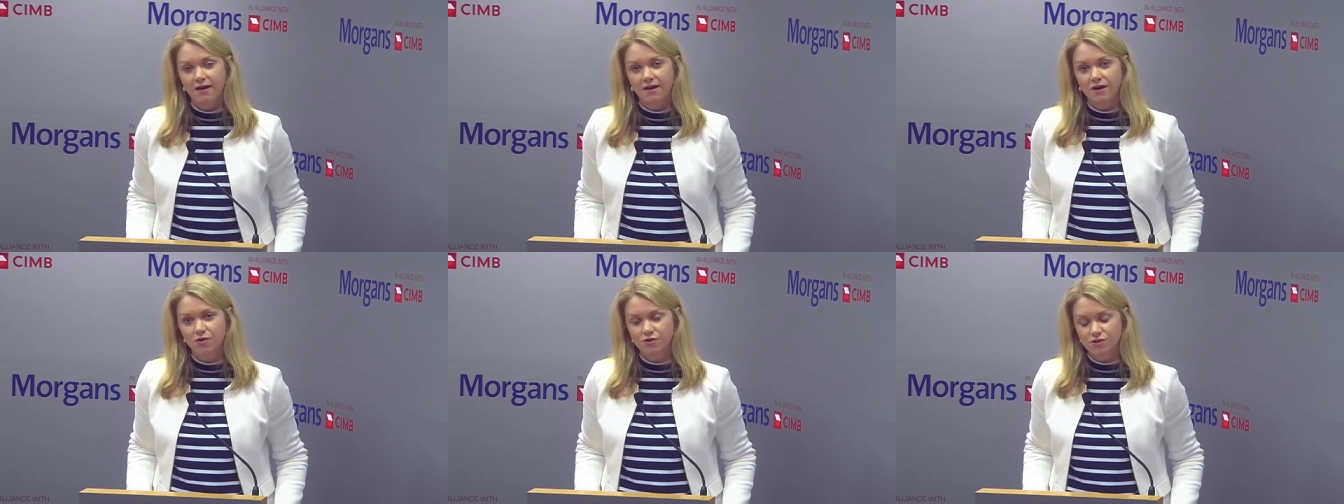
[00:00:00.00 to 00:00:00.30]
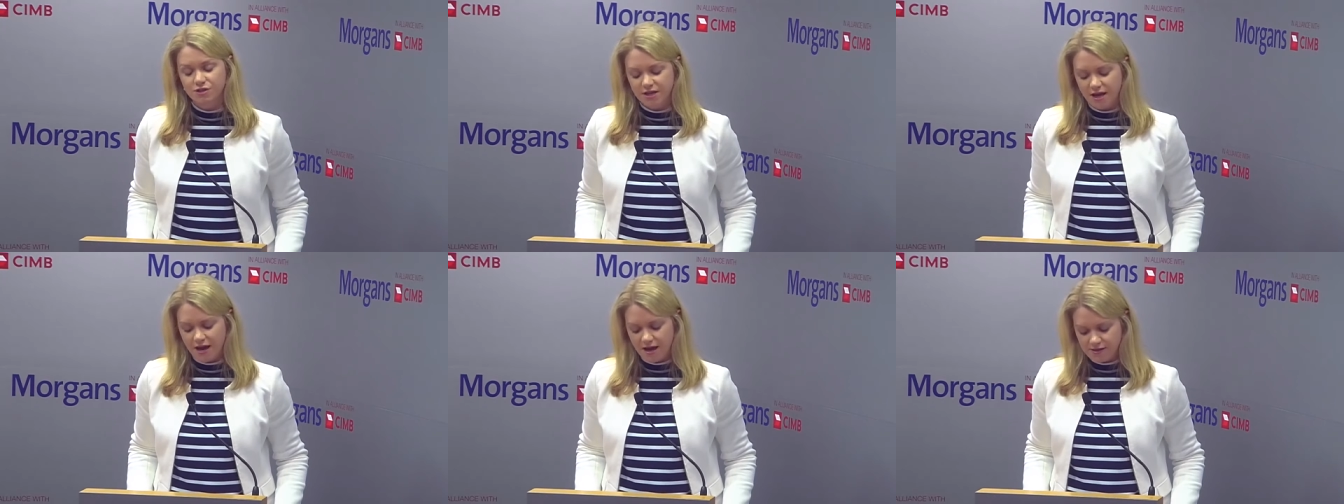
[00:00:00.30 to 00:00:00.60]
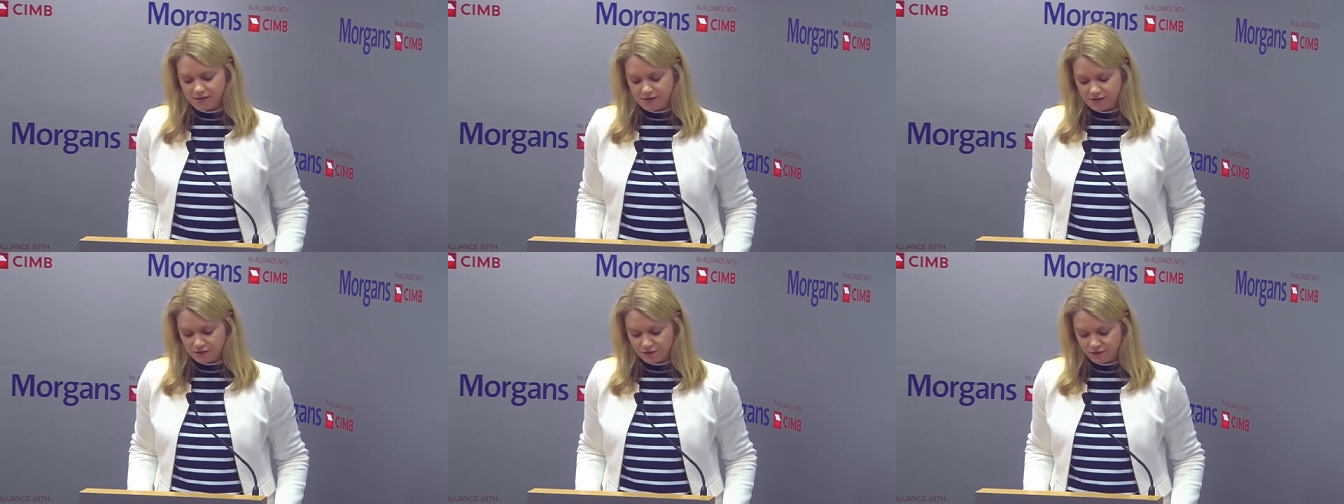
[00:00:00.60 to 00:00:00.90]
cost
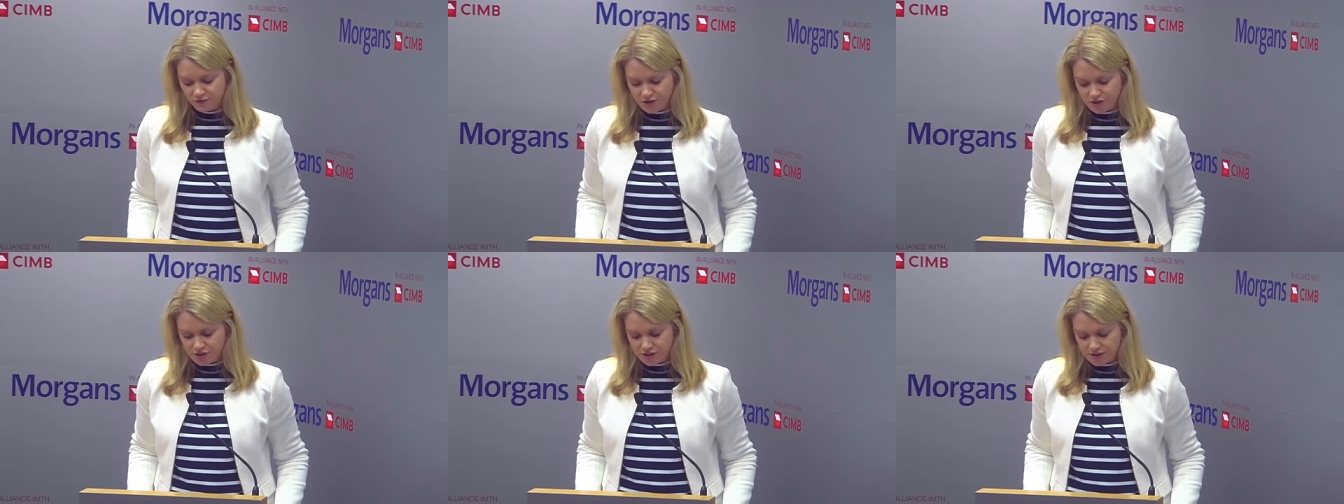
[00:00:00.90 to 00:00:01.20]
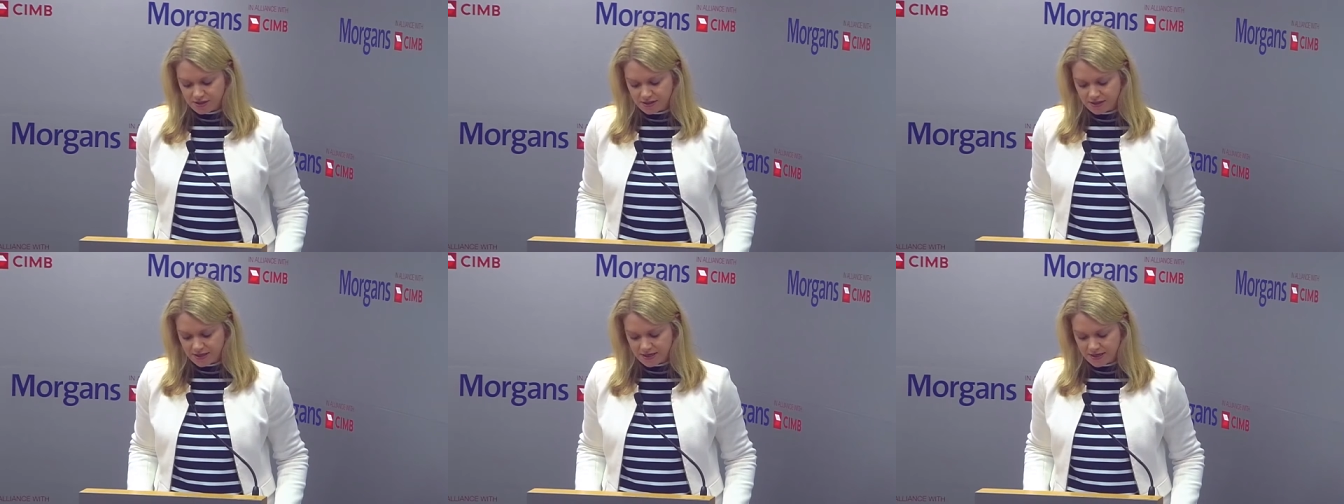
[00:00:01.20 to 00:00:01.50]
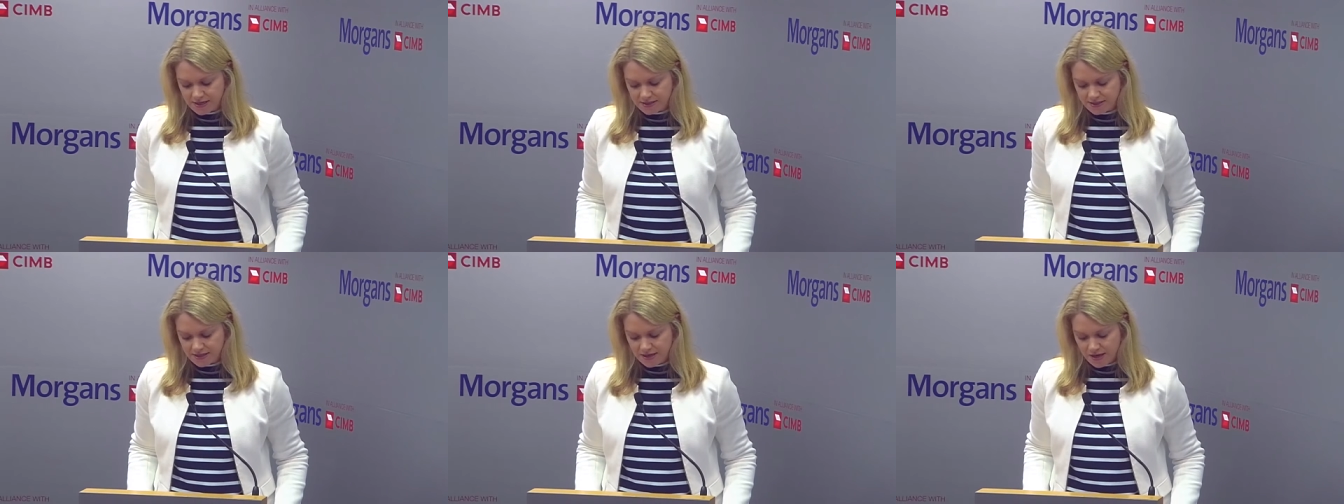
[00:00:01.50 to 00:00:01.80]
outs and
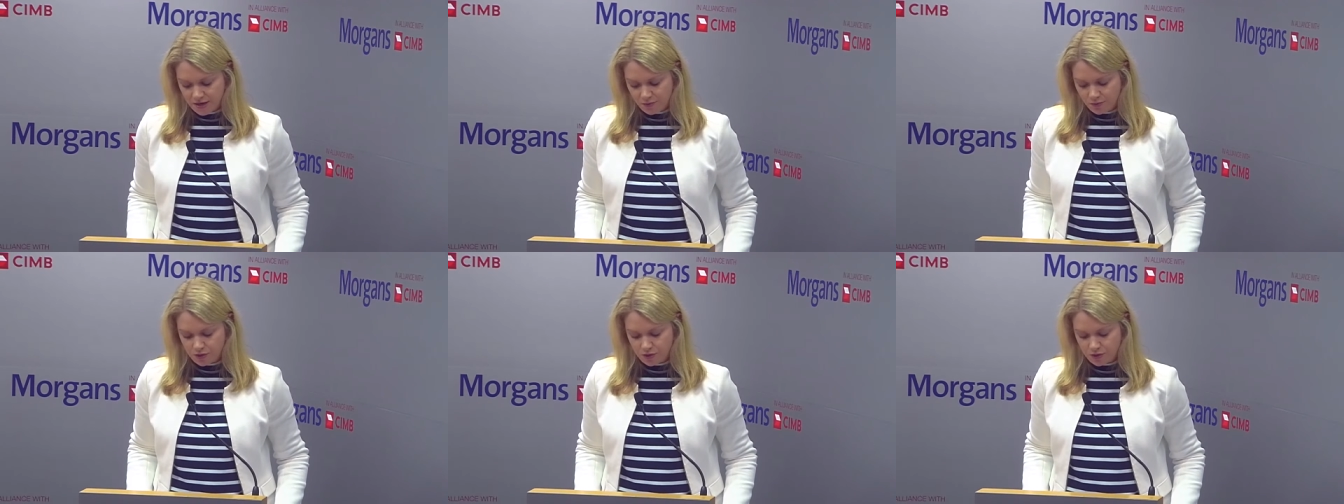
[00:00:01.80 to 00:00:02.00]
efficiencies,